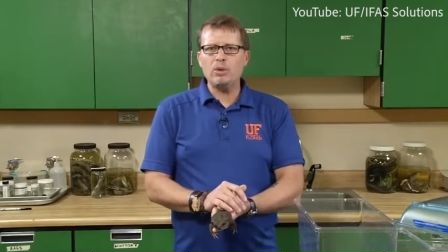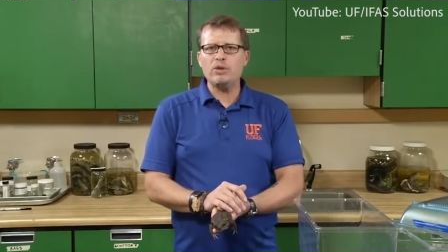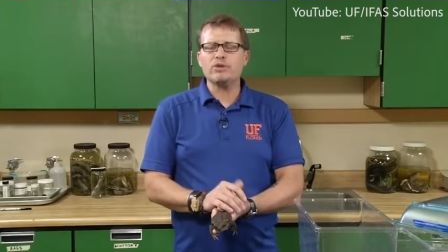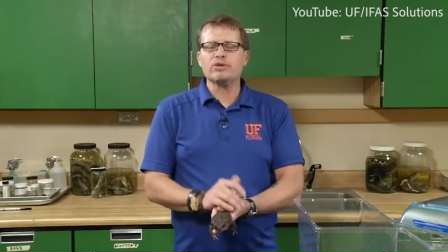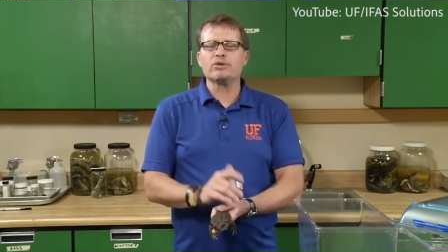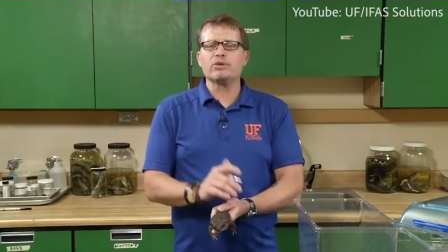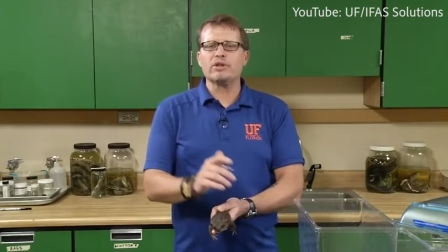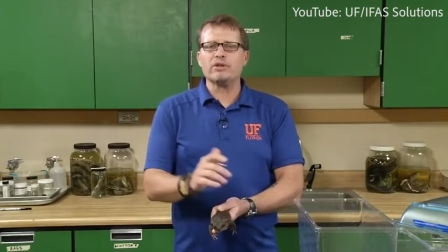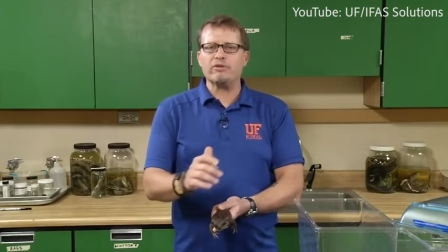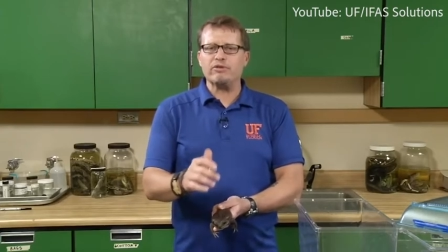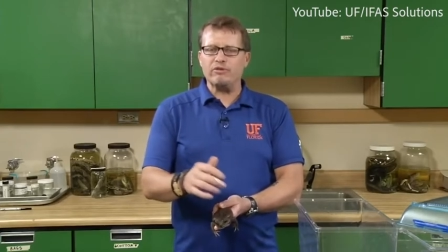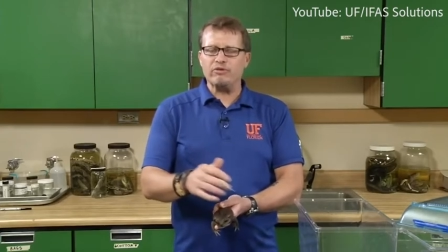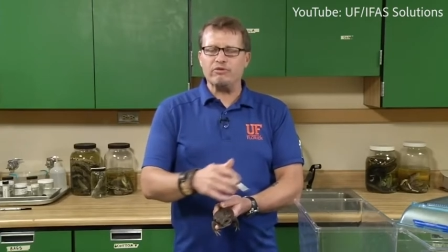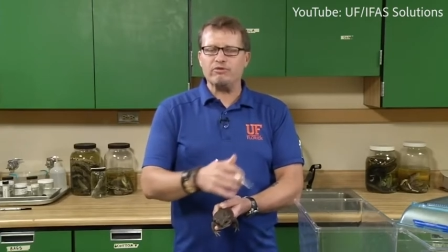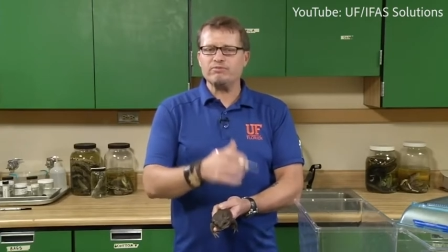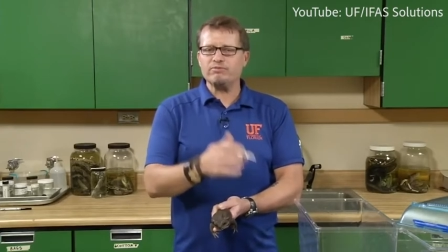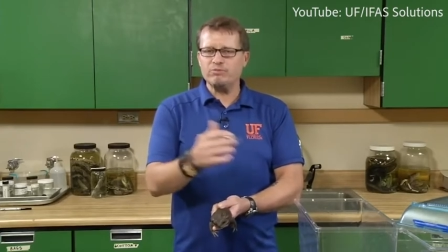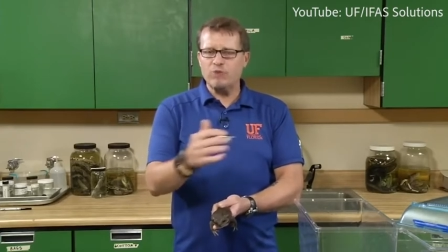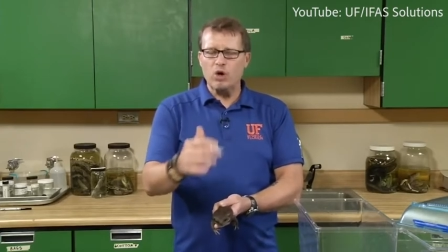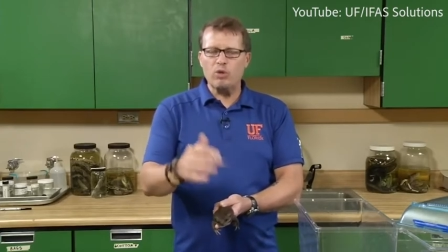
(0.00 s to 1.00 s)
sort of
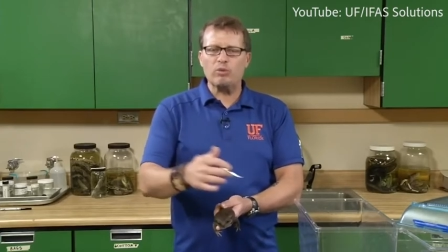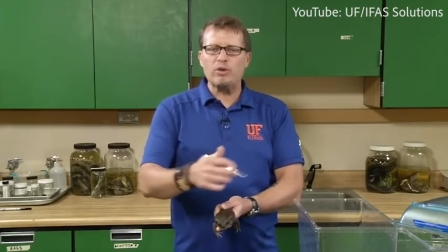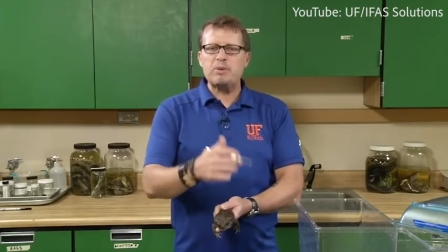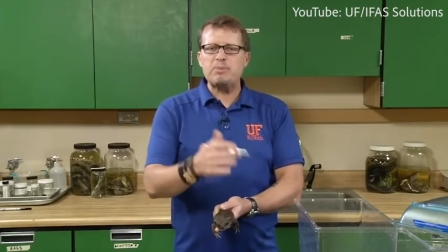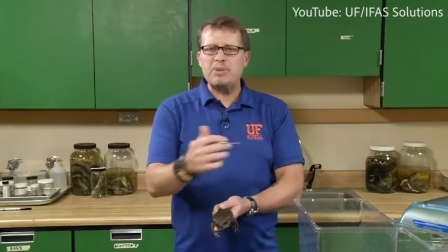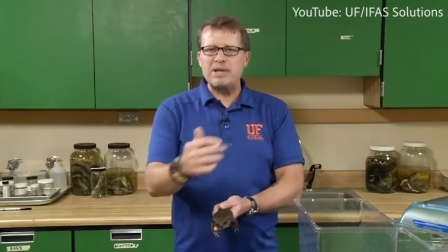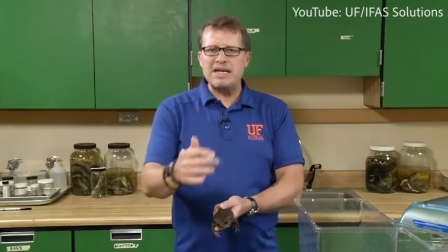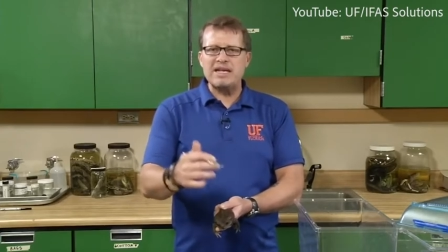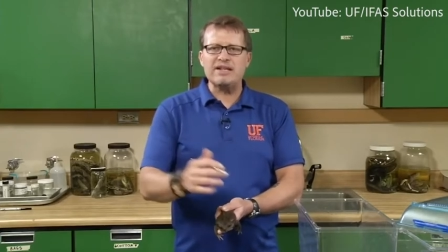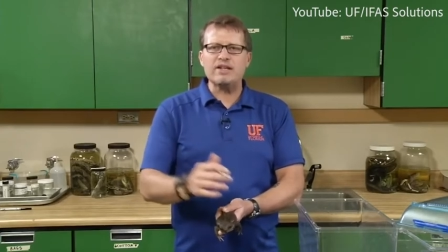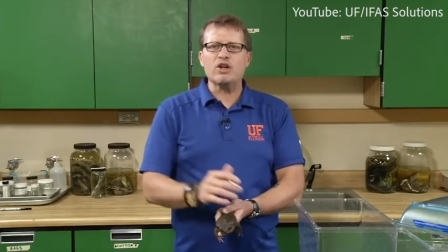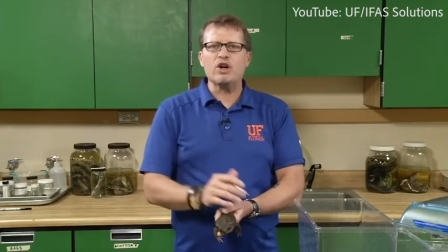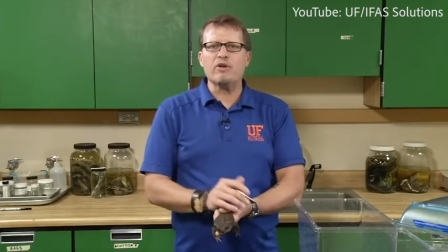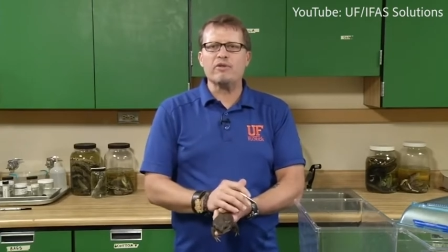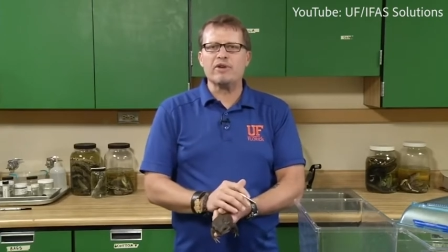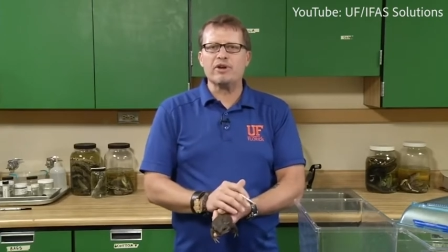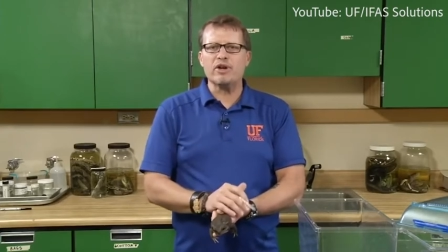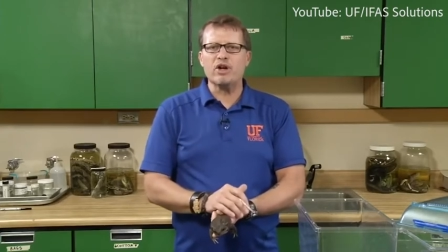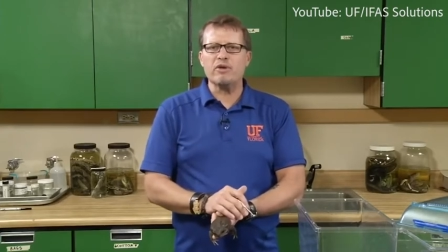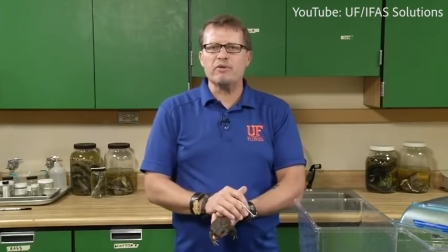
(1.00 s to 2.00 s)
repeated
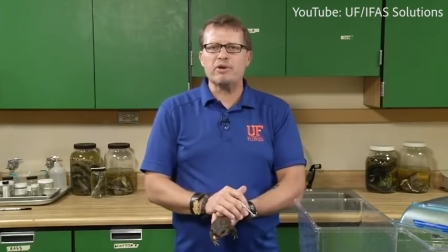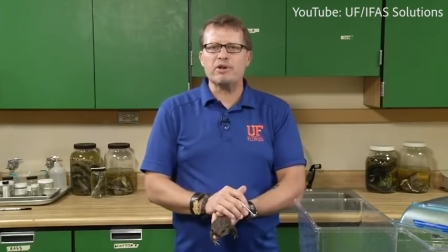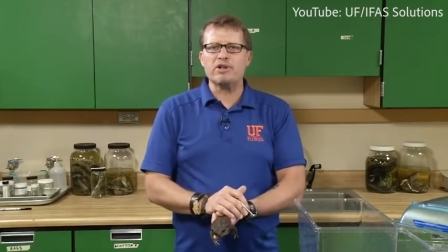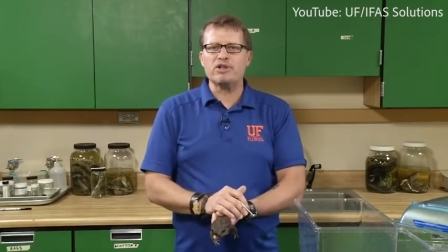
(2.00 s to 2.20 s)
over and over.